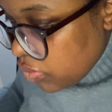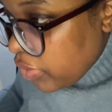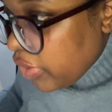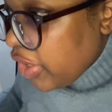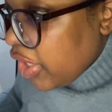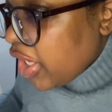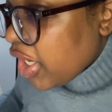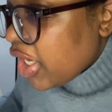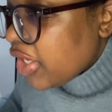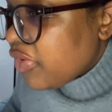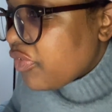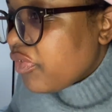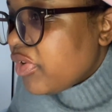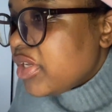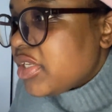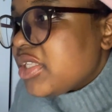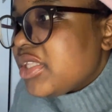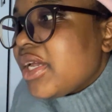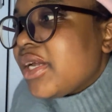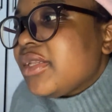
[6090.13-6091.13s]
here it
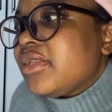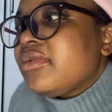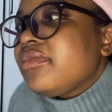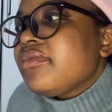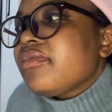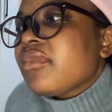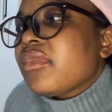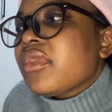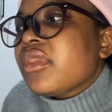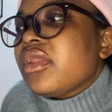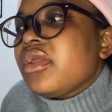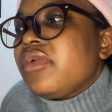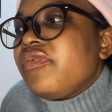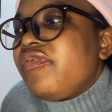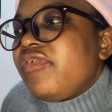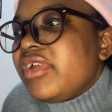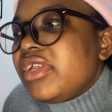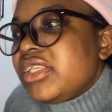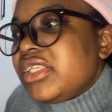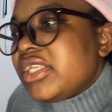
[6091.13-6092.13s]
reads that
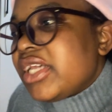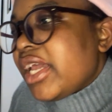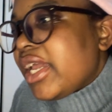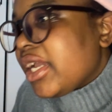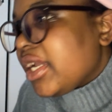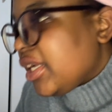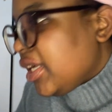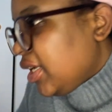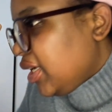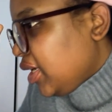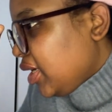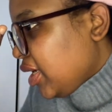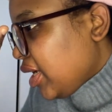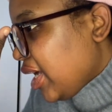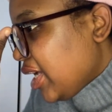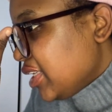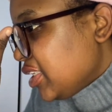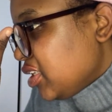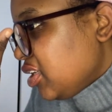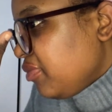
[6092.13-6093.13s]
fintech
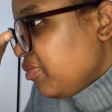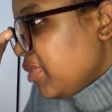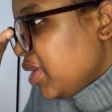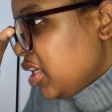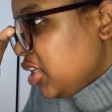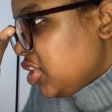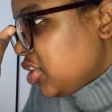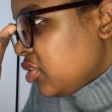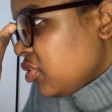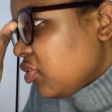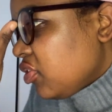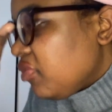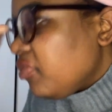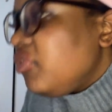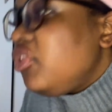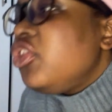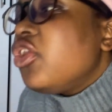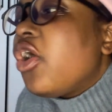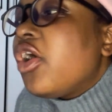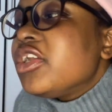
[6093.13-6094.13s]
has emerged
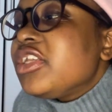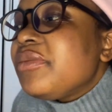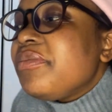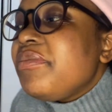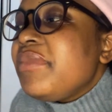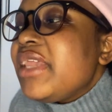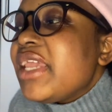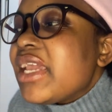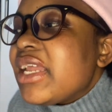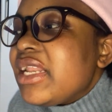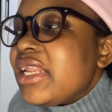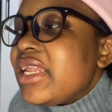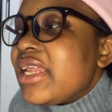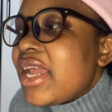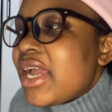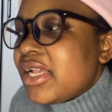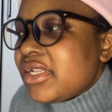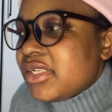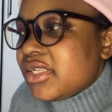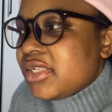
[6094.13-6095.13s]
not merely
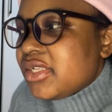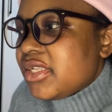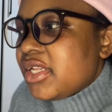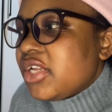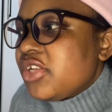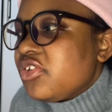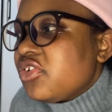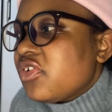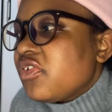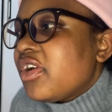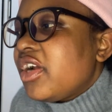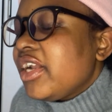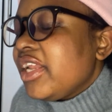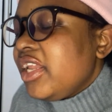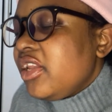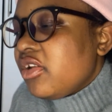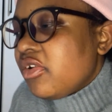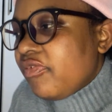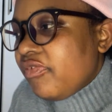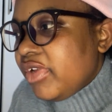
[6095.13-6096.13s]
as a sectoral
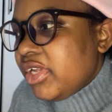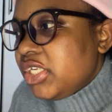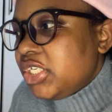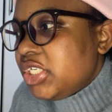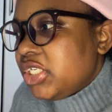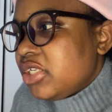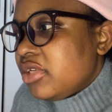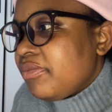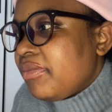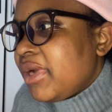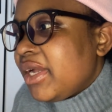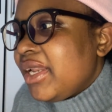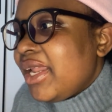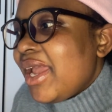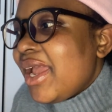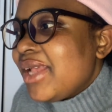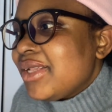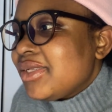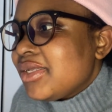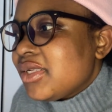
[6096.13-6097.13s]
innovation, but
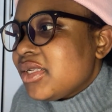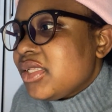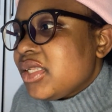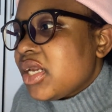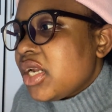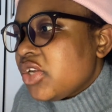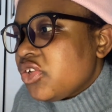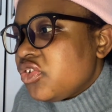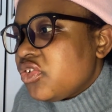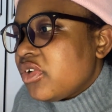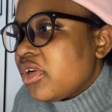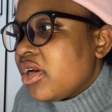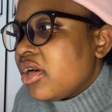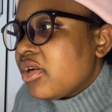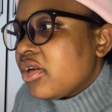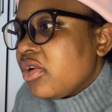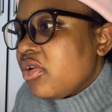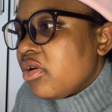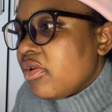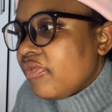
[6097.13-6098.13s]
as a structural
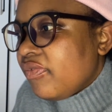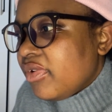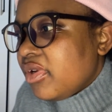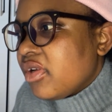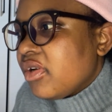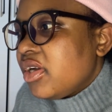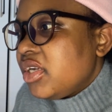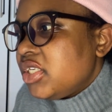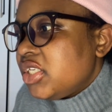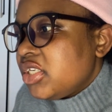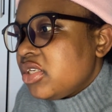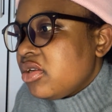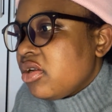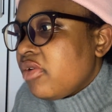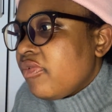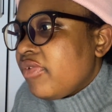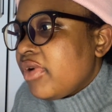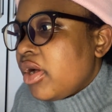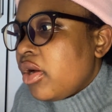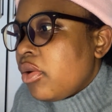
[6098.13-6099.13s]
reconfiguration
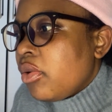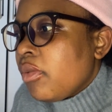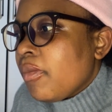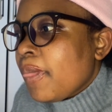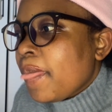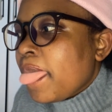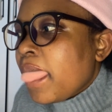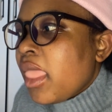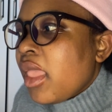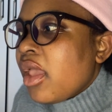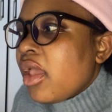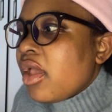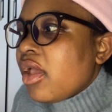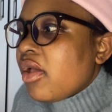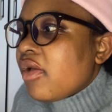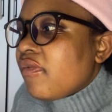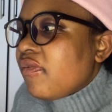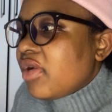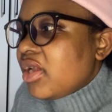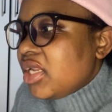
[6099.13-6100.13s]
of how
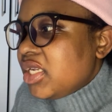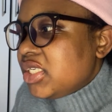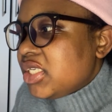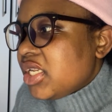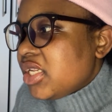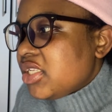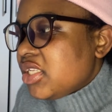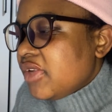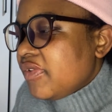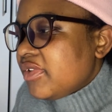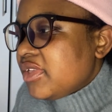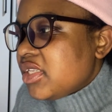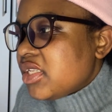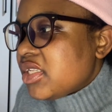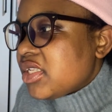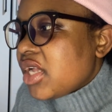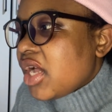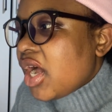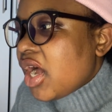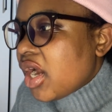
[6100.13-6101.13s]
financial
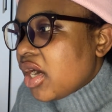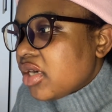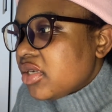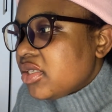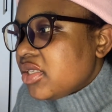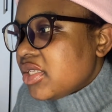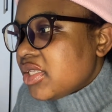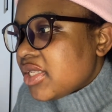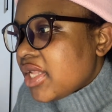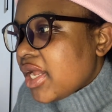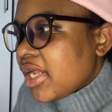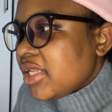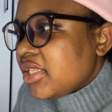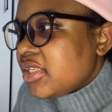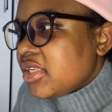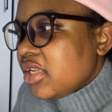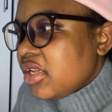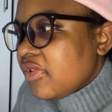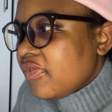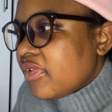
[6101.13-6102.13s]
services are designed,
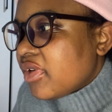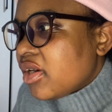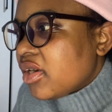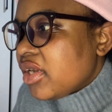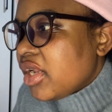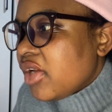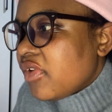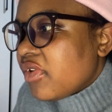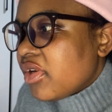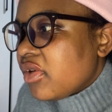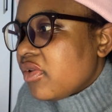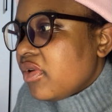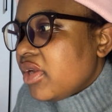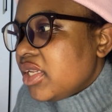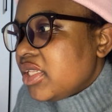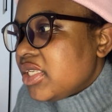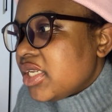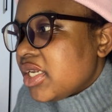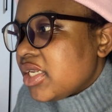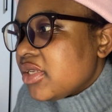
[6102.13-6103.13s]
delivered, and
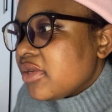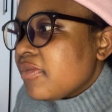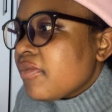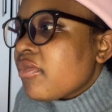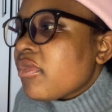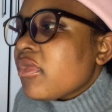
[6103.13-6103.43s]
regulated.